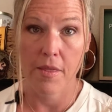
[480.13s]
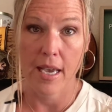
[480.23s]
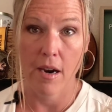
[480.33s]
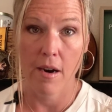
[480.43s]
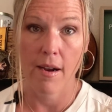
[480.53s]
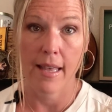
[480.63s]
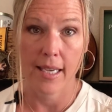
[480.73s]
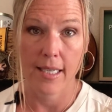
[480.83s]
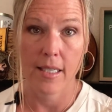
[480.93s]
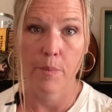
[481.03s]
there at the
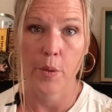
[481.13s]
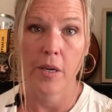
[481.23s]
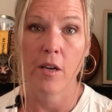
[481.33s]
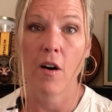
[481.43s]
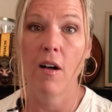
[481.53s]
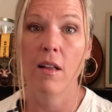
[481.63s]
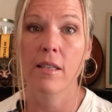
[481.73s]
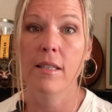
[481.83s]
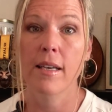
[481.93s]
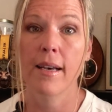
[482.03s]
Contemporary
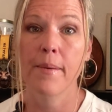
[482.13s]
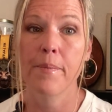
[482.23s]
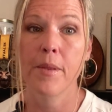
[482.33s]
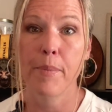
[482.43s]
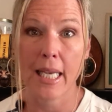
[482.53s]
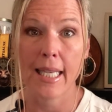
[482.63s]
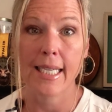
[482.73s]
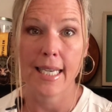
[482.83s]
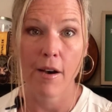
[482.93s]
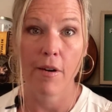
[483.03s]
called the Bay
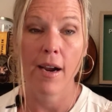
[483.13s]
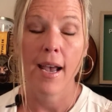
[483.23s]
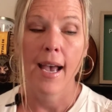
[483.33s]
Lake Tower.